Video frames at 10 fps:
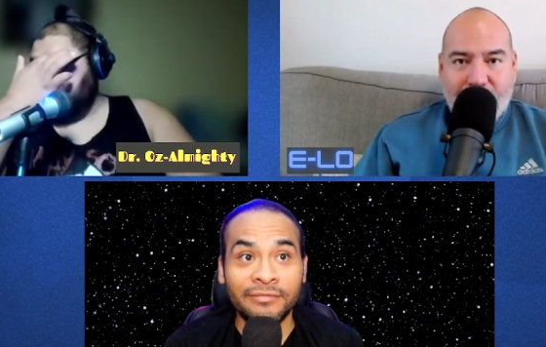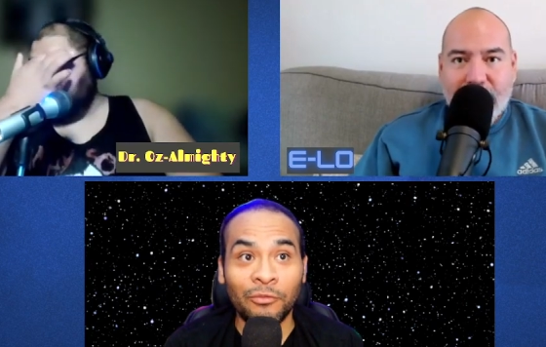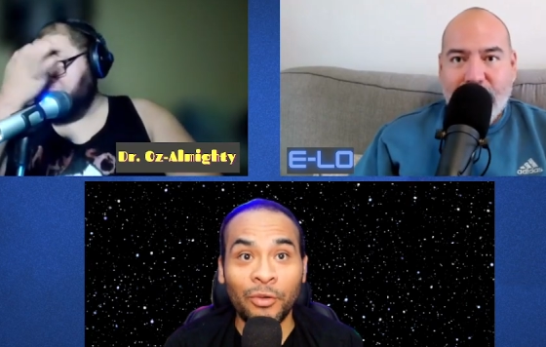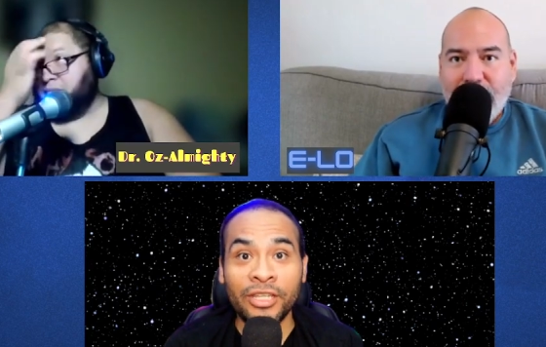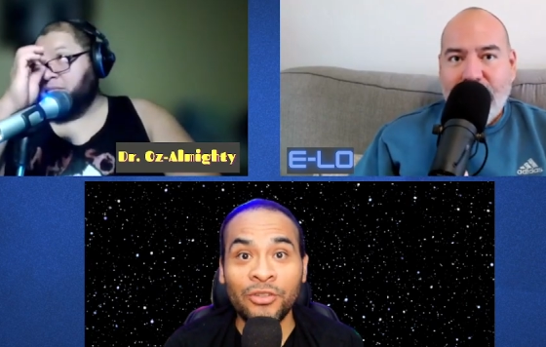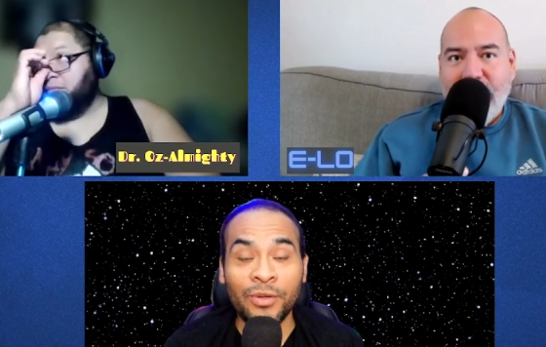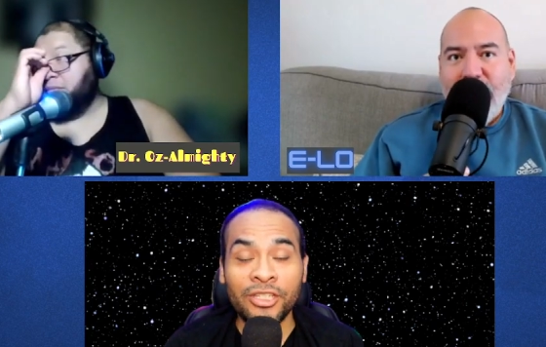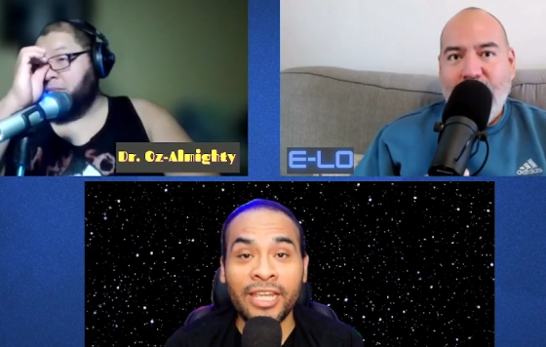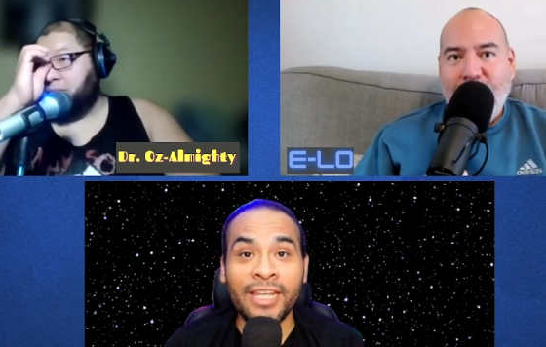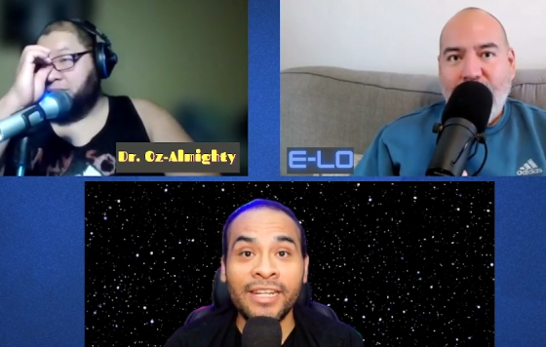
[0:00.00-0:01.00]
Speaker 1: Rich, rich
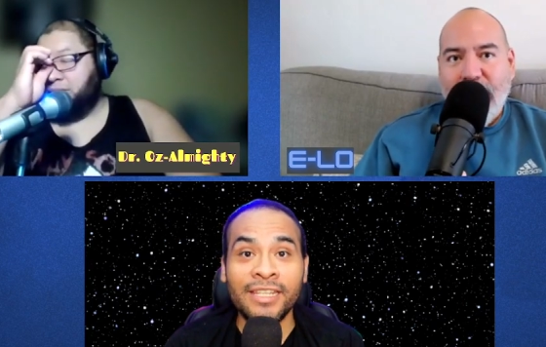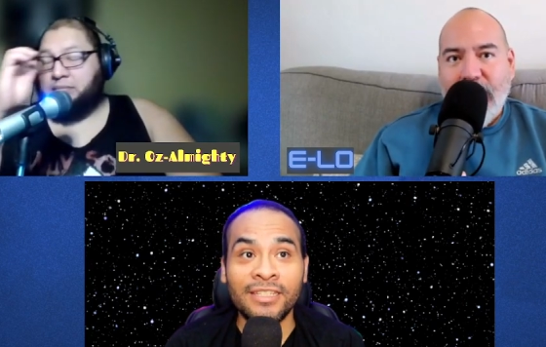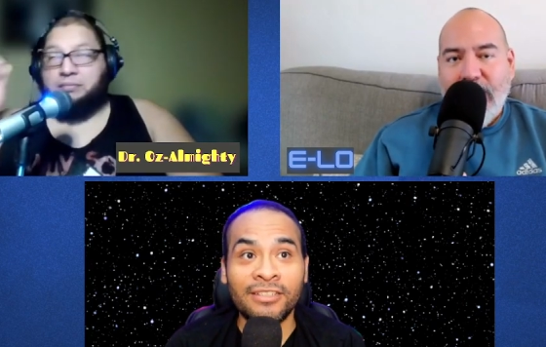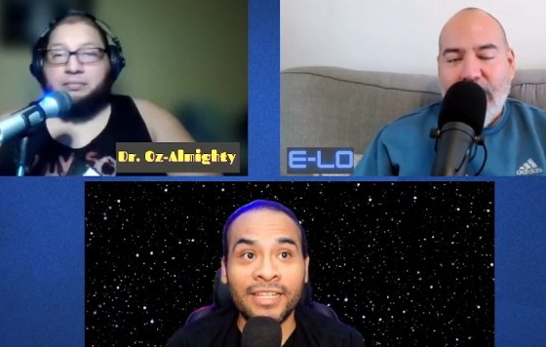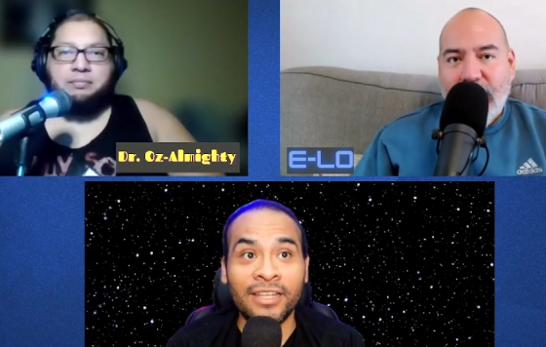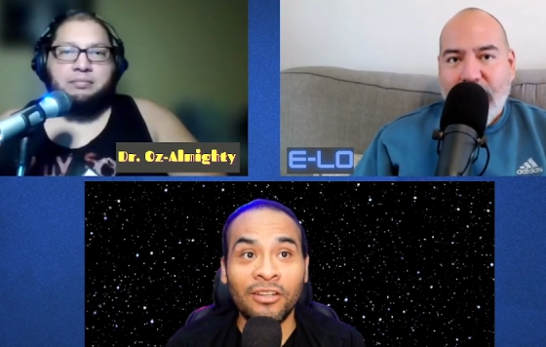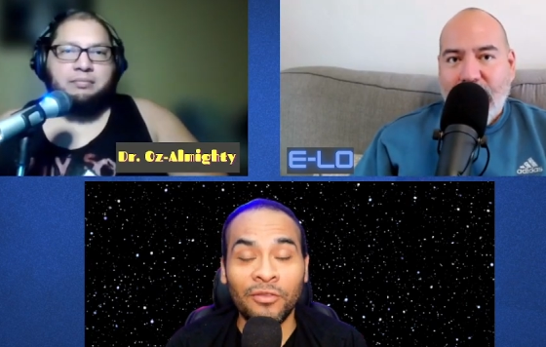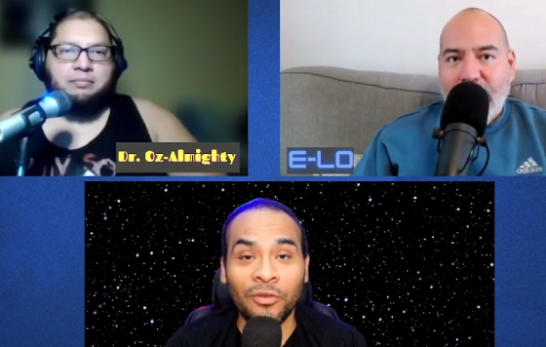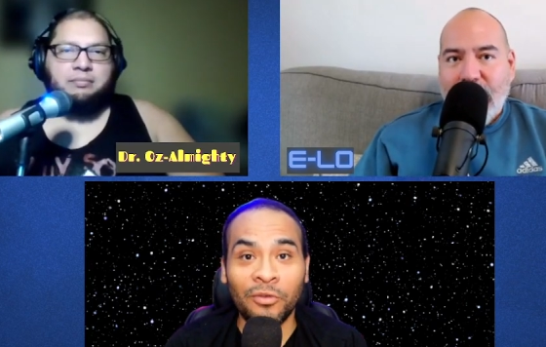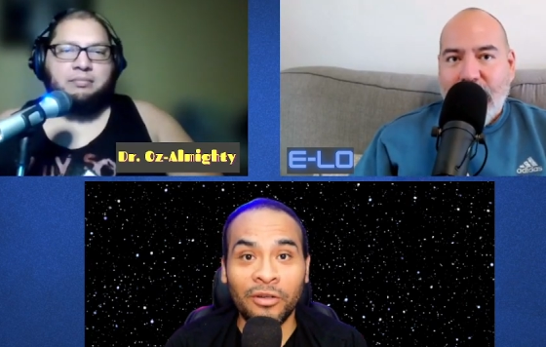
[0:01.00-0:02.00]
aliens that are taking over
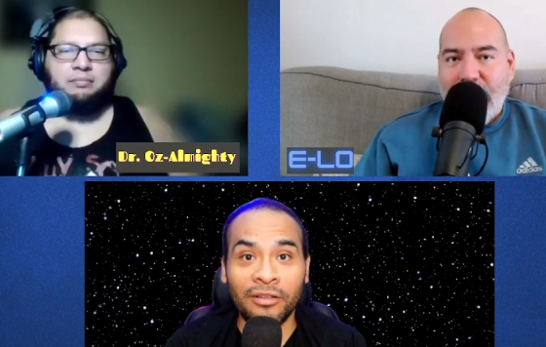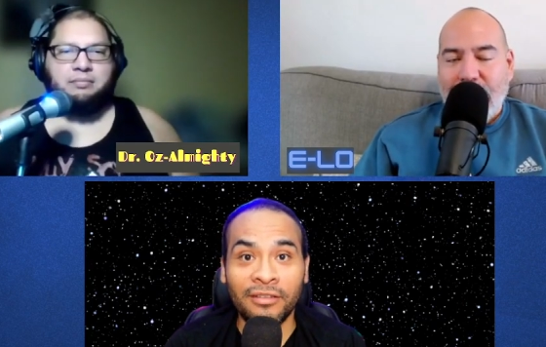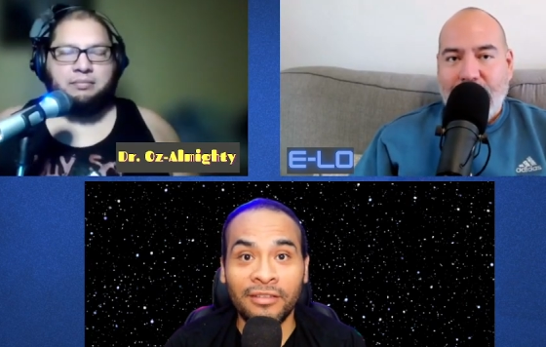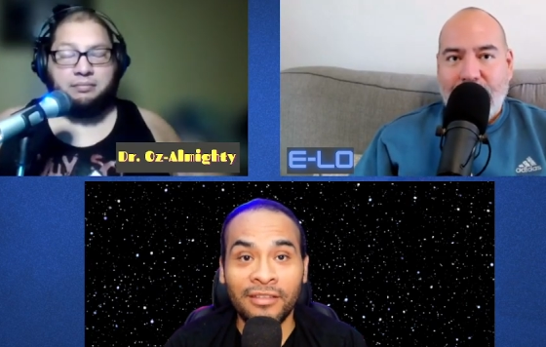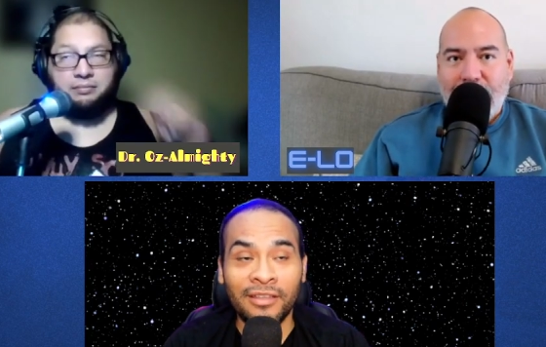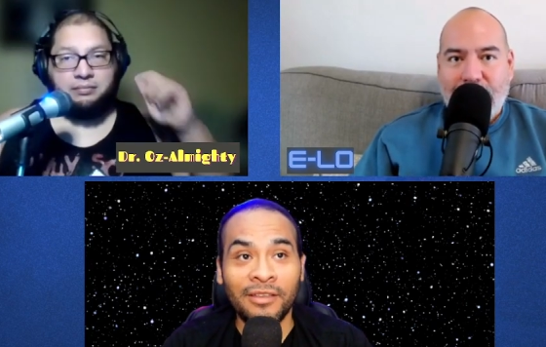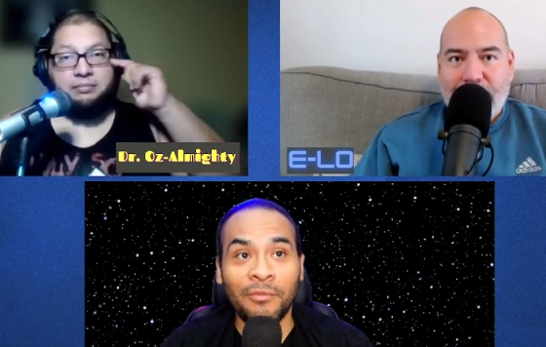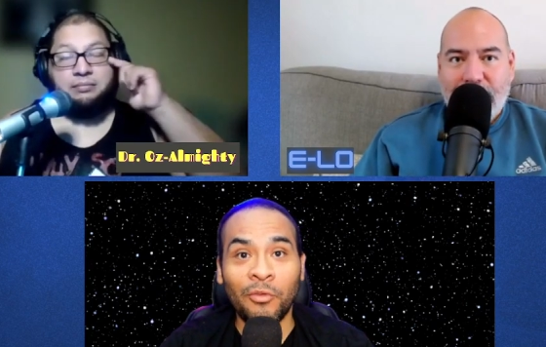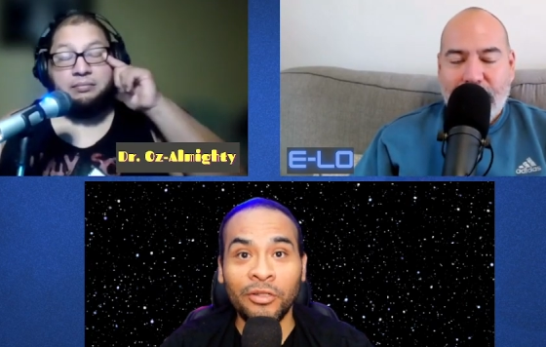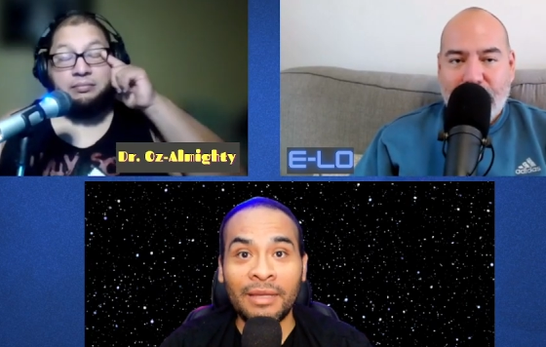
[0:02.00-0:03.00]
the world.
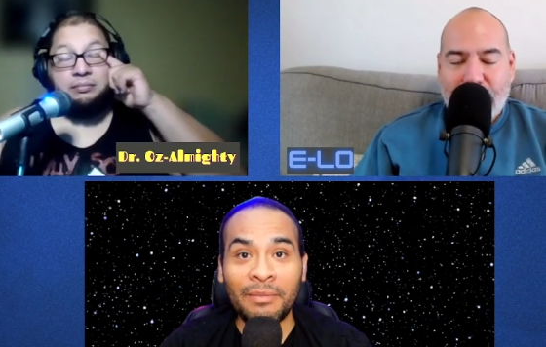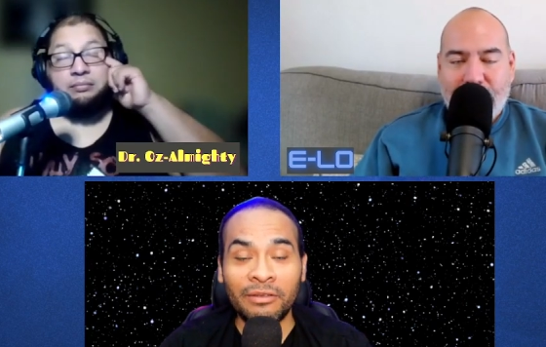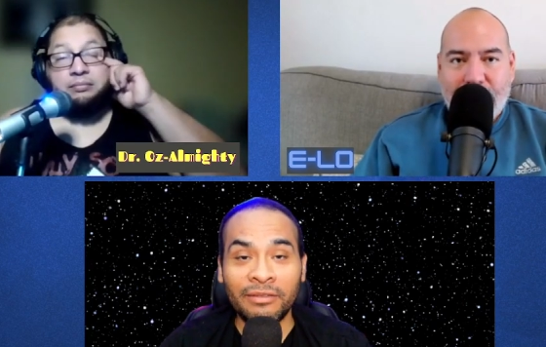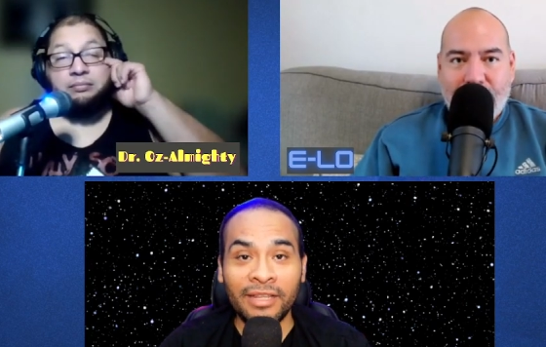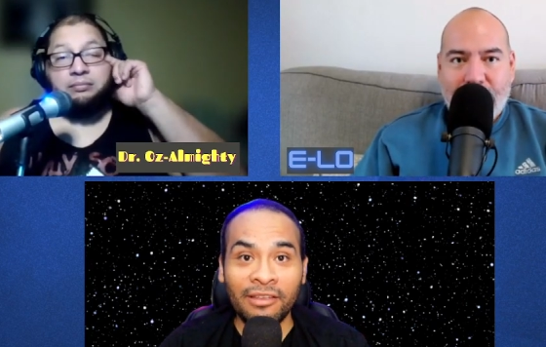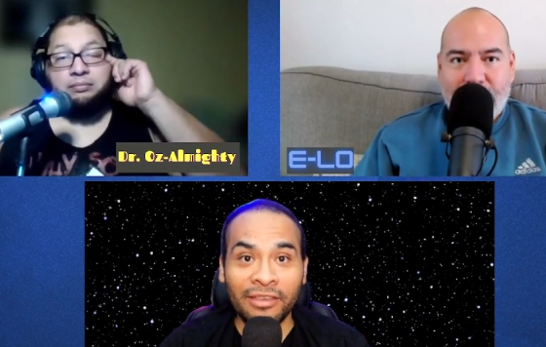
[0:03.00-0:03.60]
More topical now